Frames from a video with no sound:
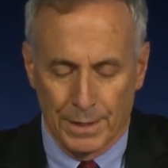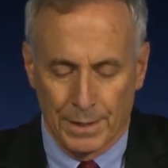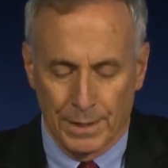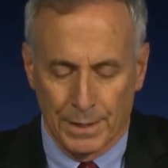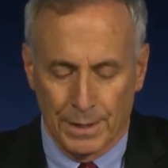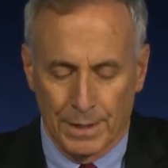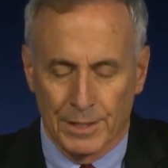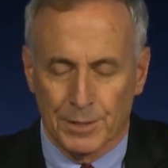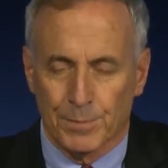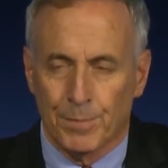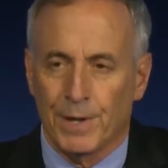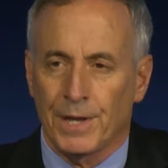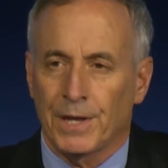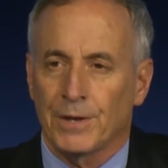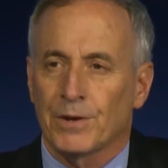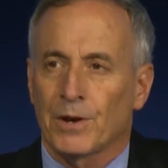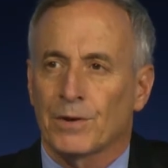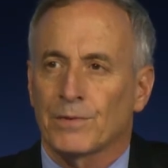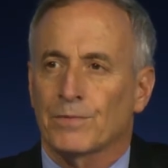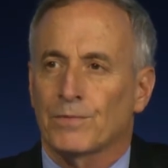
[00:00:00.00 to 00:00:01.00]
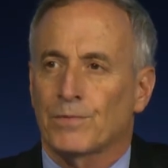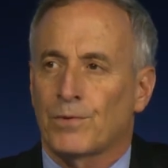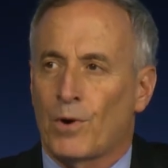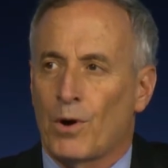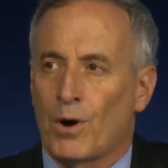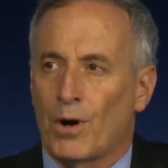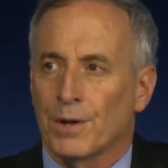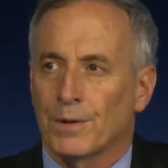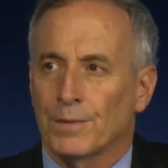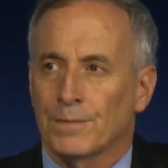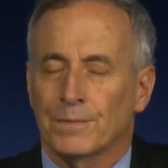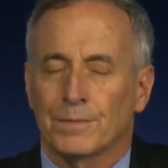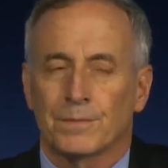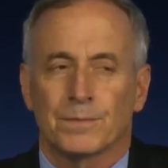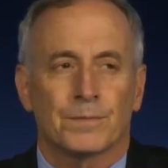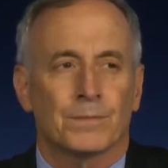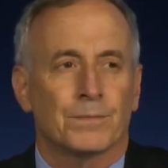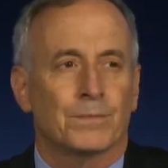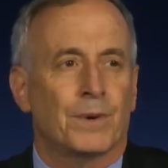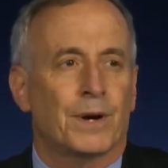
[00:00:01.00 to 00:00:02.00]
It's being fought
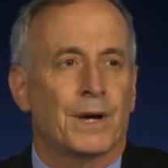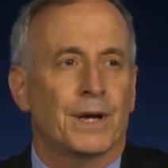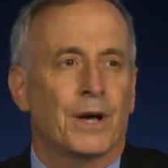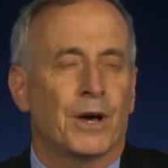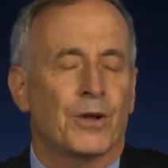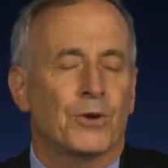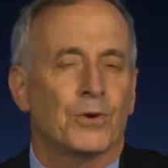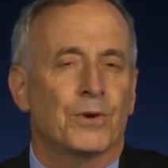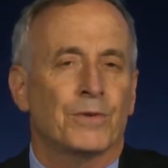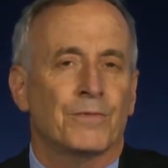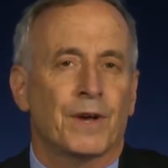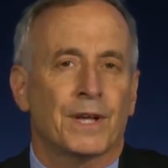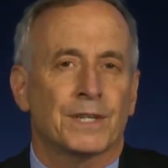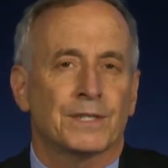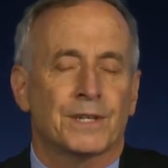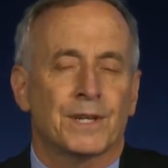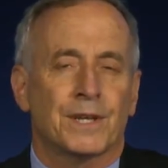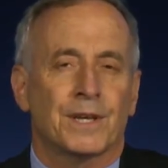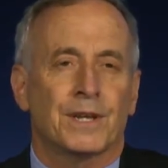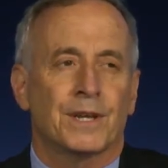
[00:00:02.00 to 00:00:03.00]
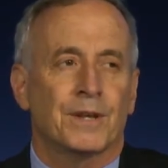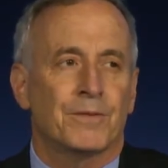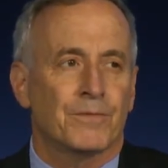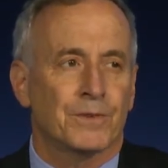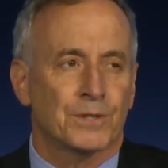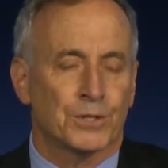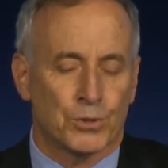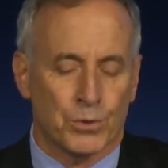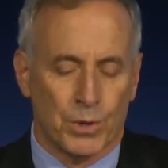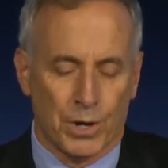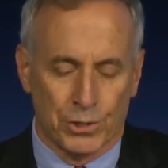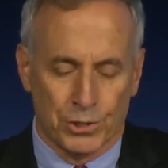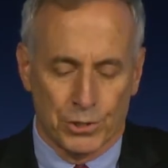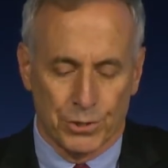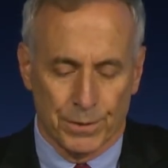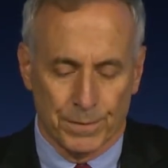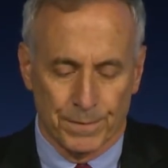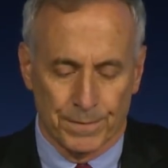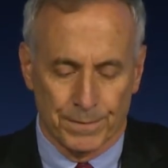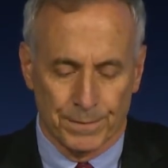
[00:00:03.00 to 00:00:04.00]
by underinvesting in
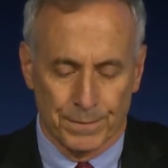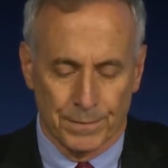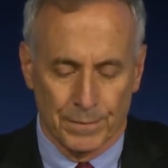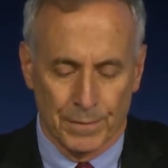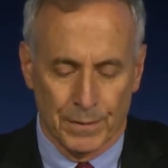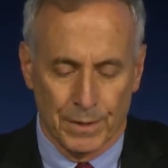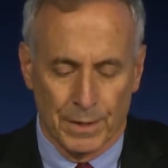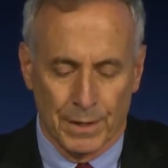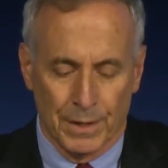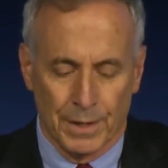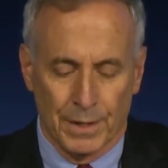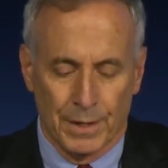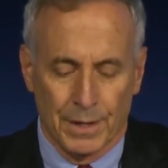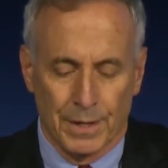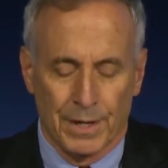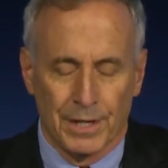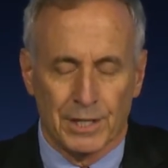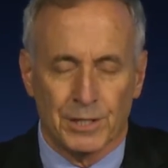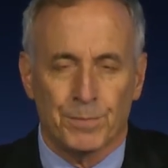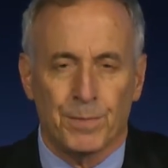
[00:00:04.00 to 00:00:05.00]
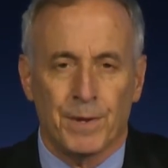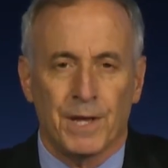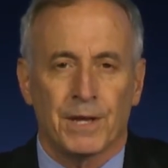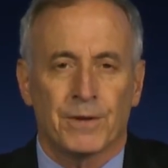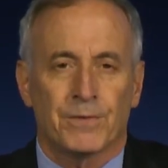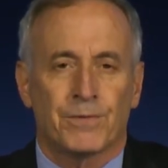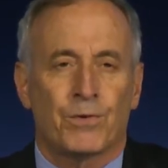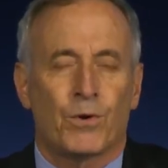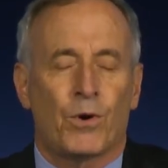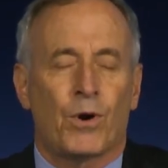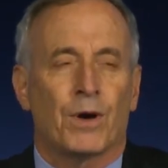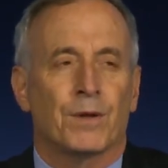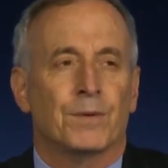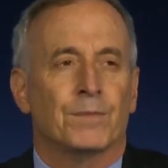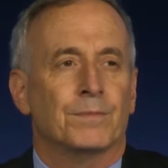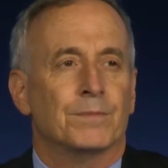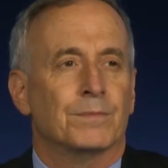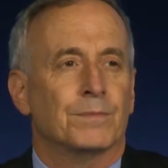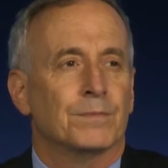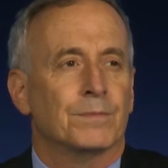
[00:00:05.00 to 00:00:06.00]
infrastructure. It's being fought
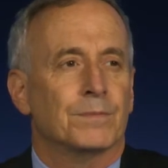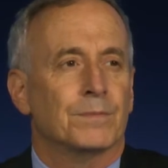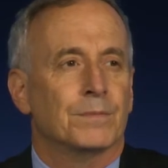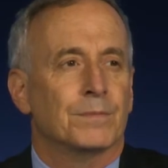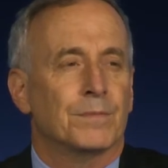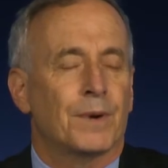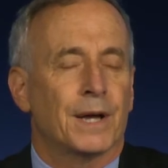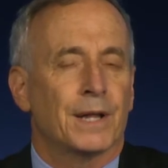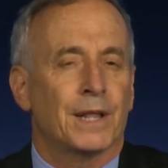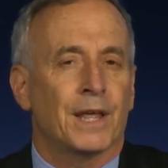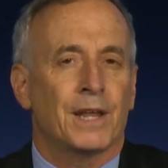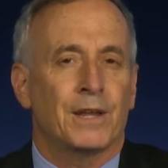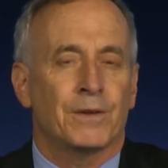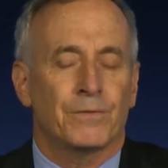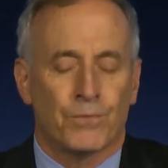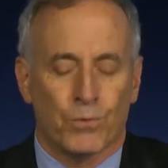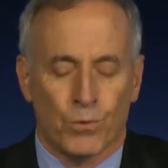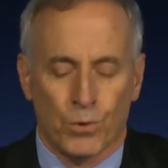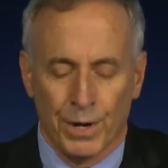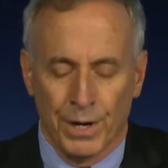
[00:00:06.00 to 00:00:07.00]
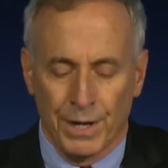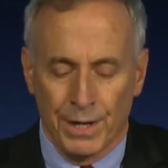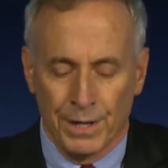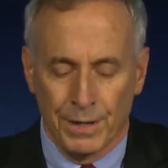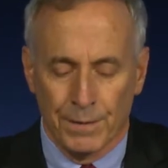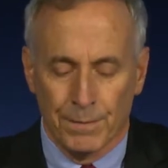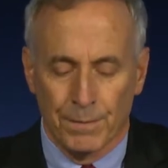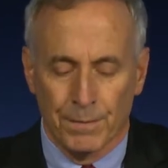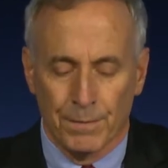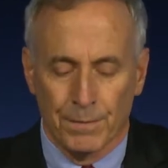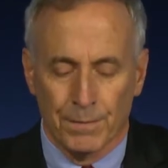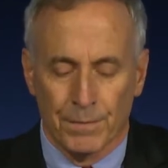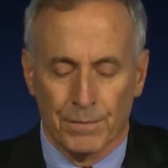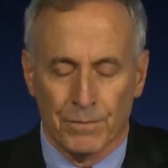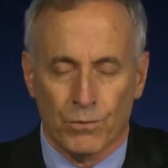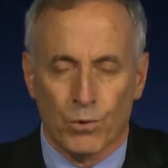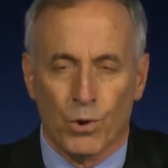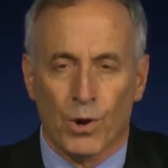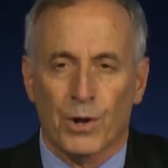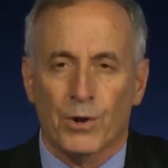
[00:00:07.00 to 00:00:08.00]
by letting
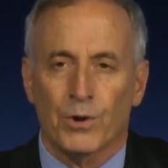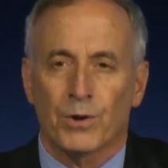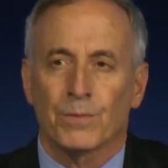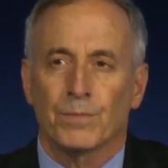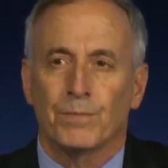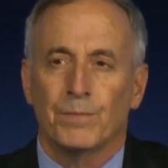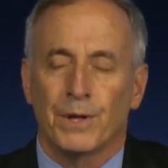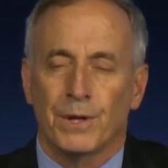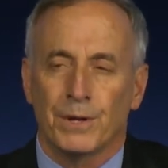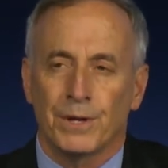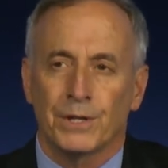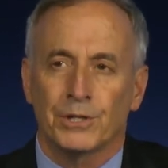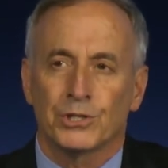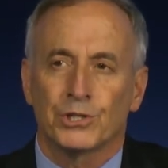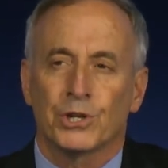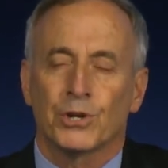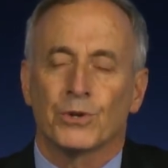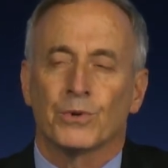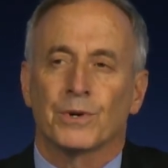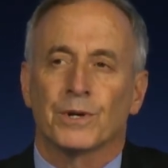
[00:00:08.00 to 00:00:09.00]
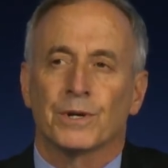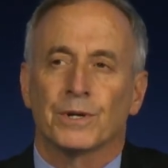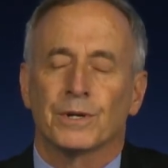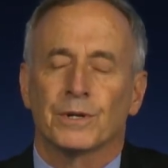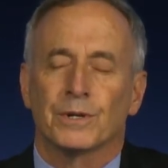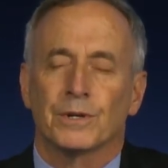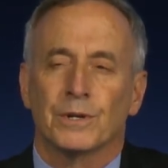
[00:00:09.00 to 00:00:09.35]
400 million children